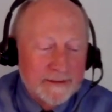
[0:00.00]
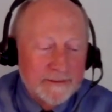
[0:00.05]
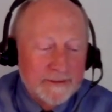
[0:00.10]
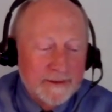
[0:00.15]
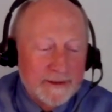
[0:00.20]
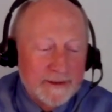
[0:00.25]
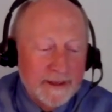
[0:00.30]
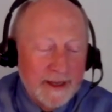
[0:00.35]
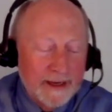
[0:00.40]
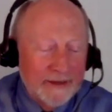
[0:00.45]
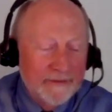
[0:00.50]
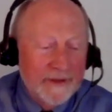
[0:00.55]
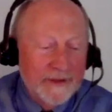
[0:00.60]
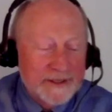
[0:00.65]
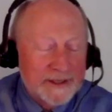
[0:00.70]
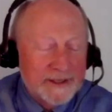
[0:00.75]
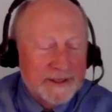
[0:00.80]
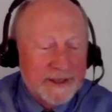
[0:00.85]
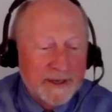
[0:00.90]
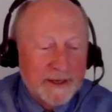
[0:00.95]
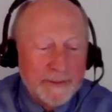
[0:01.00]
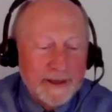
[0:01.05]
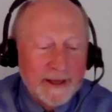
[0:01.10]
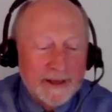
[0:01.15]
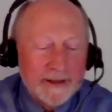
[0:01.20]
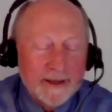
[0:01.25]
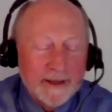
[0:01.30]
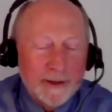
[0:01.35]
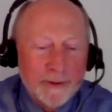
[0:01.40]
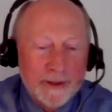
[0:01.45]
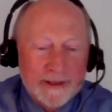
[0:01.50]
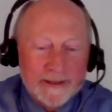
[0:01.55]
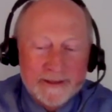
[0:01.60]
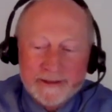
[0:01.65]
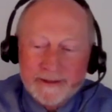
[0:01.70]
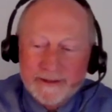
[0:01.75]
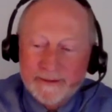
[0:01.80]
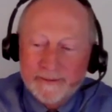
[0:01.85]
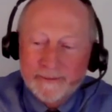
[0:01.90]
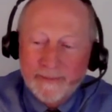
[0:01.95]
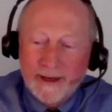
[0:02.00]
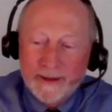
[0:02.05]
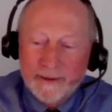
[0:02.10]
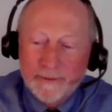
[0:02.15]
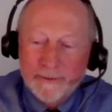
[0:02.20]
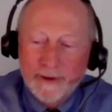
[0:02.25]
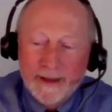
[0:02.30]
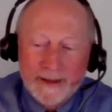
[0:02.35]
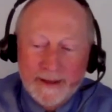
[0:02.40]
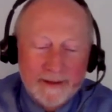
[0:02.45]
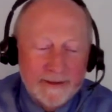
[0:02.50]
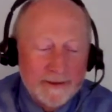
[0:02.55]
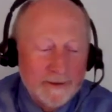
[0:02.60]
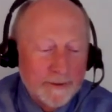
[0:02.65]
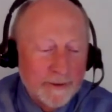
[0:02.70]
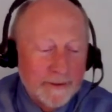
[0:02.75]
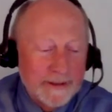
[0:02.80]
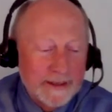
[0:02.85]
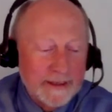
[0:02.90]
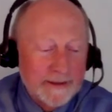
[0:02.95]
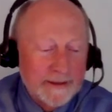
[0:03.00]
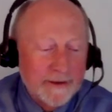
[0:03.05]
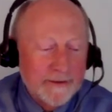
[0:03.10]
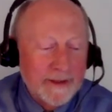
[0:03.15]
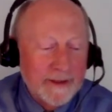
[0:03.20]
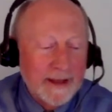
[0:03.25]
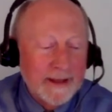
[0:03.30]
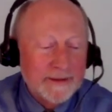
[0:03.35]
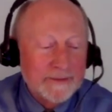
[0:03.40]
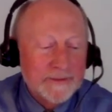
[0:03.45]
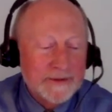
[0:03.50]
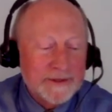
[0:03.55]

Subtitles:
None of this is going to be on the quiz, by the way. You already know that.